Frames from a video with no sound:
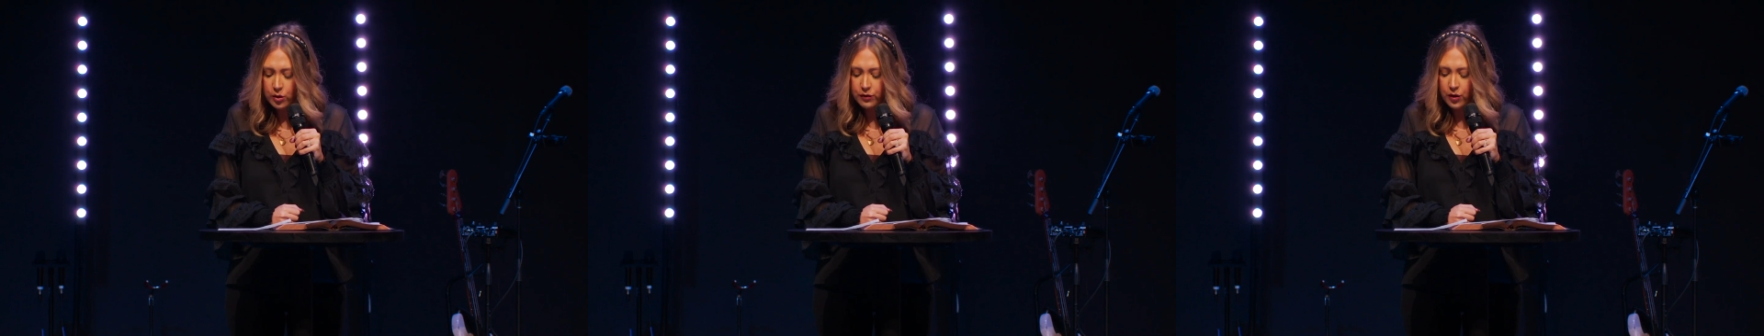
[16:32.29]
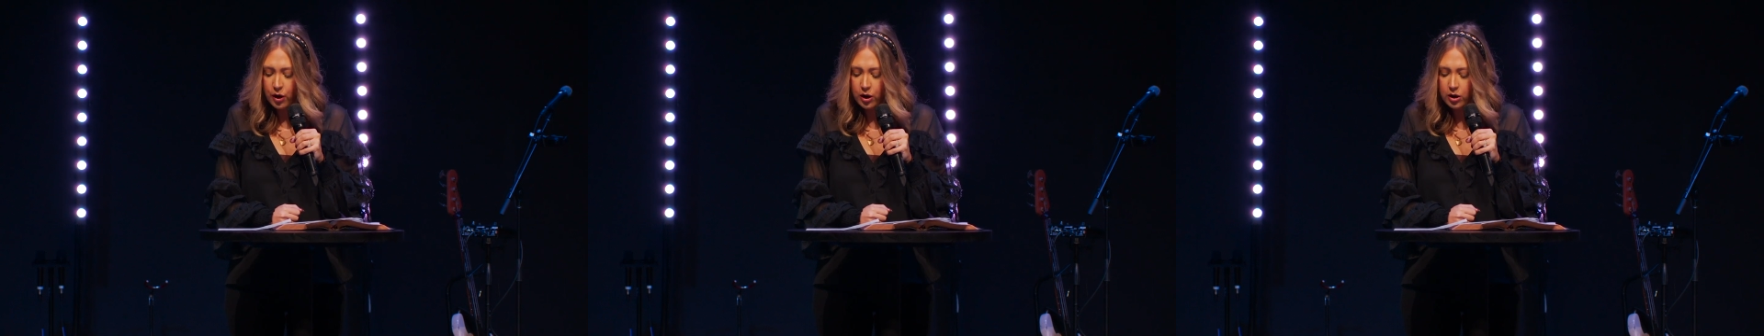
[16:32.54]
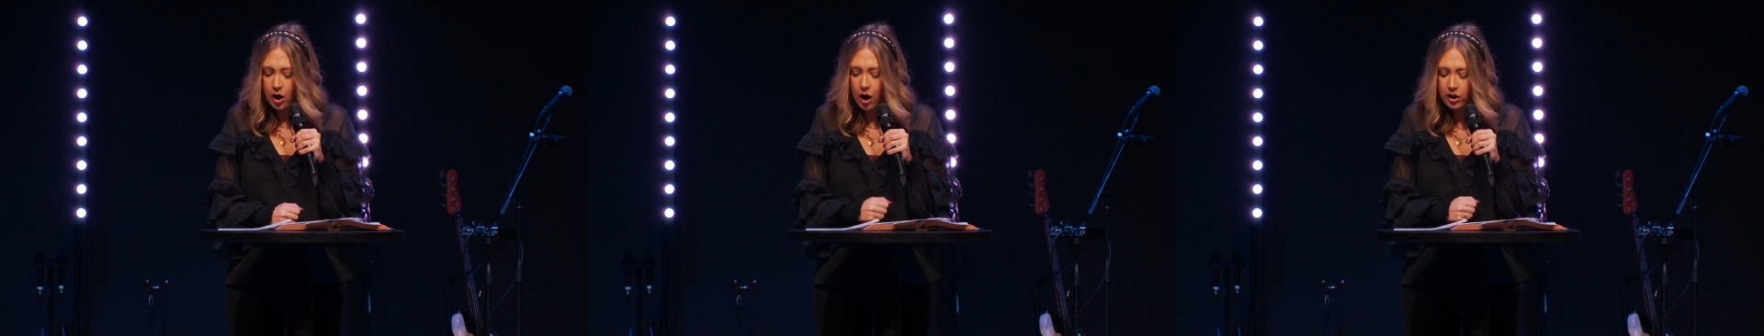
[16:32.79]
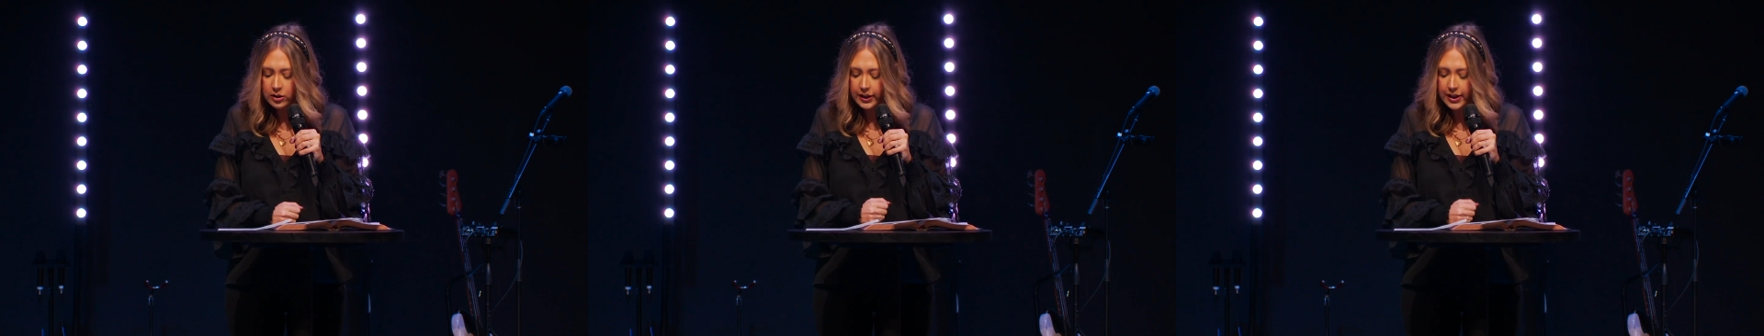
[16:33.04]
for
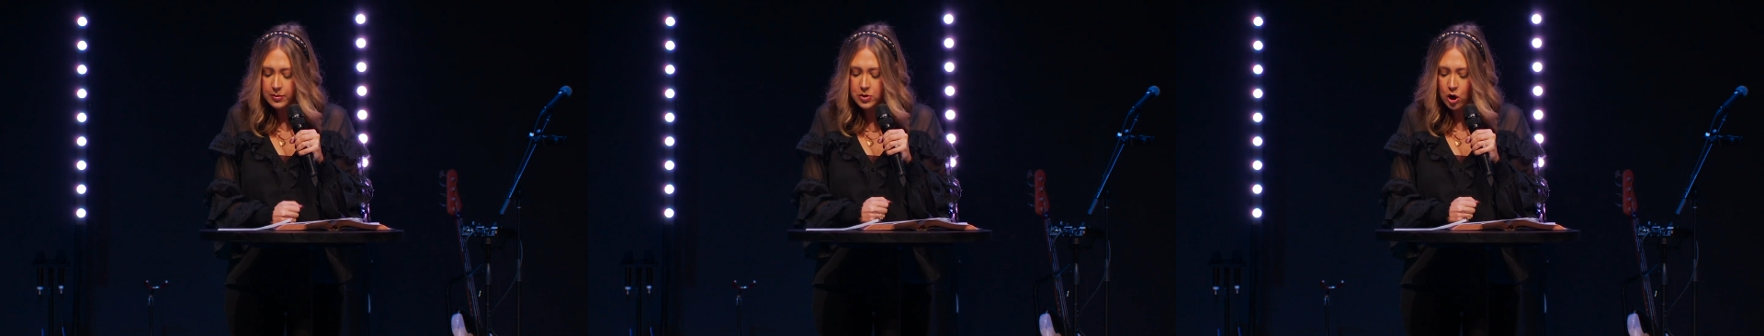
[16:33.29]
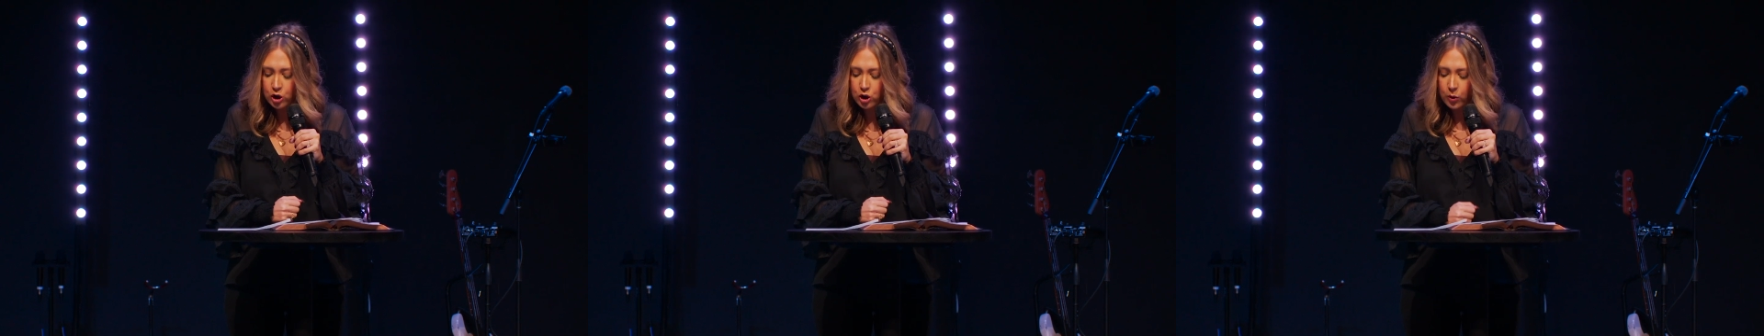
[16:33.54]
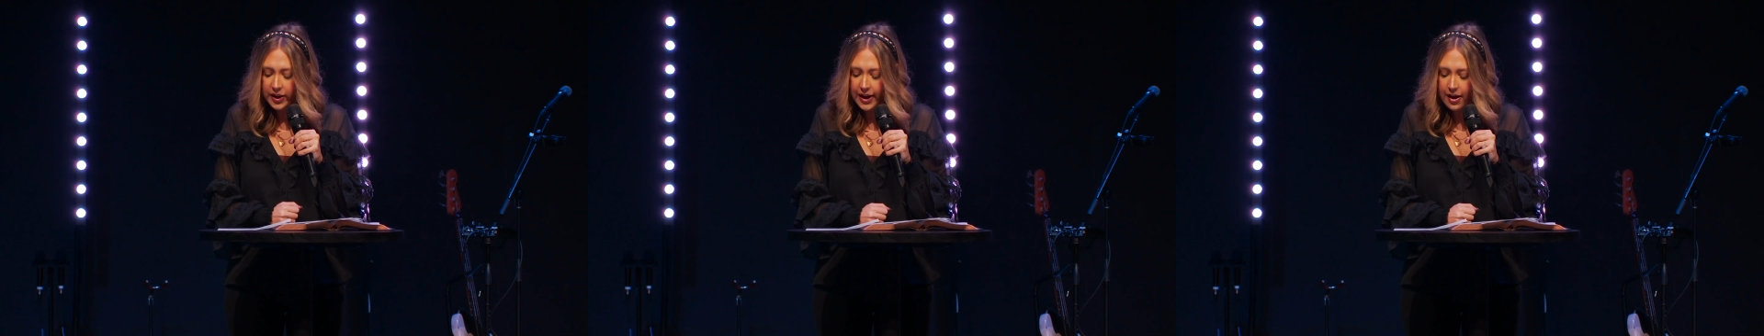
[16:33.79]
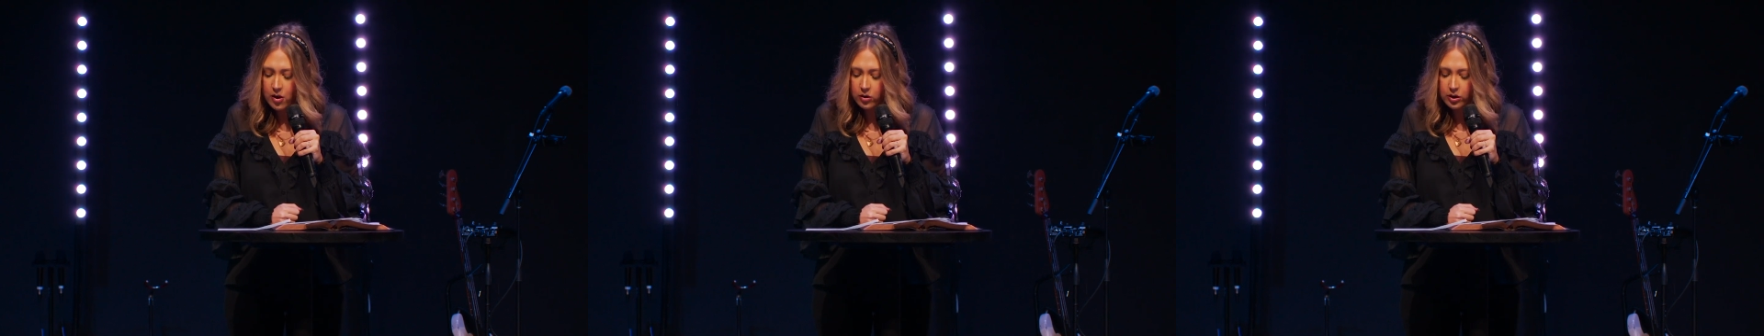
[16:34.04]
our lamps are going
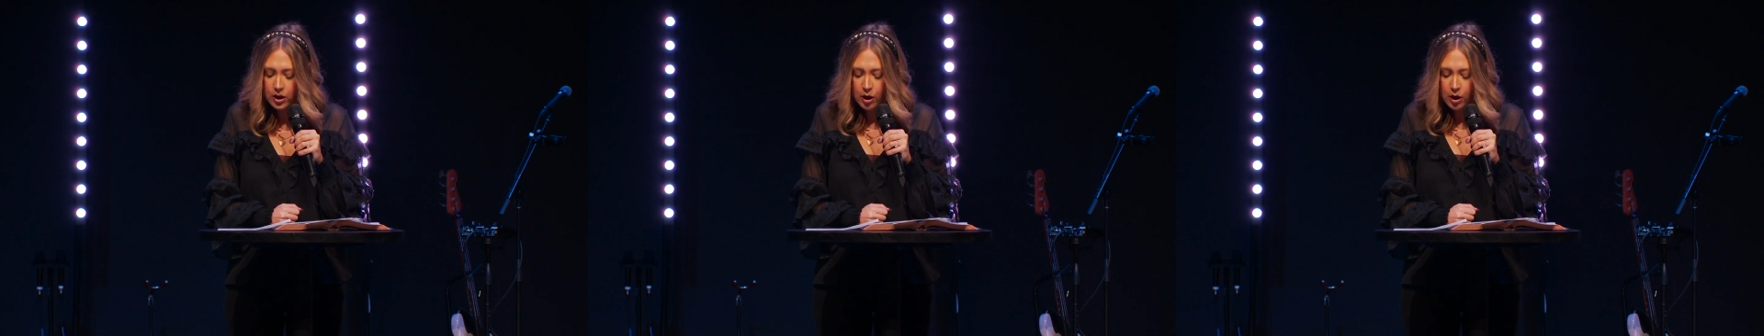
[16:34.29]
out.'